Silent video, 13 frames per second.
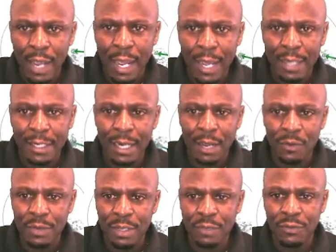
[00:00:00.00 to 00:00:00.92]
r now
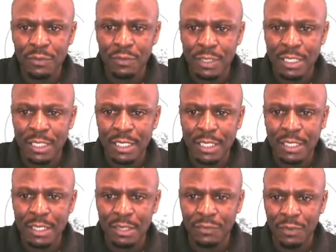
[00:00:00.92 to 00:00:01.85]
if you still
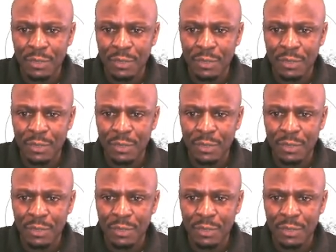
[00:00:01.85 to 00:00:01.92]
if you